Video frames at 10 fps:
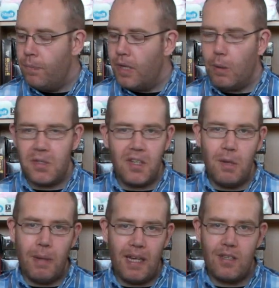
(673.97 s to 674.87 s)
I wasn't going to
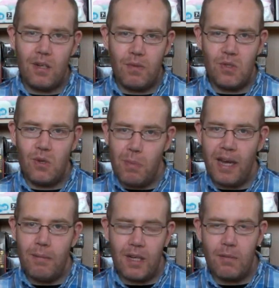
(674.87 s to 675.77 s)
pass on it for £2,
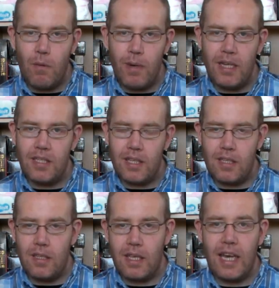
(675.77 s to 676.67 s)
and I can replace
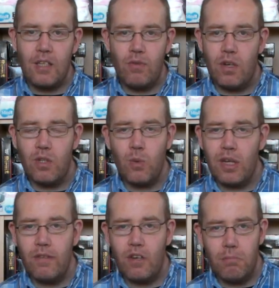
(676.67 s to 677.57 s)
the case for like
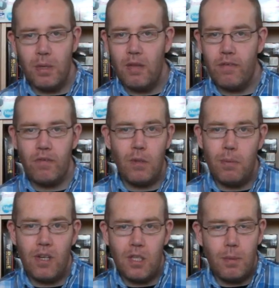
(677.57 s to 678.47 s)
25p,
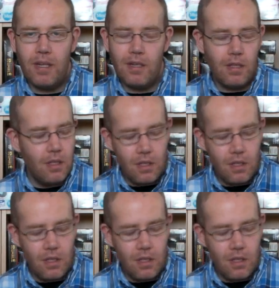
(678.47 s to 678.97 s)
50p, depending.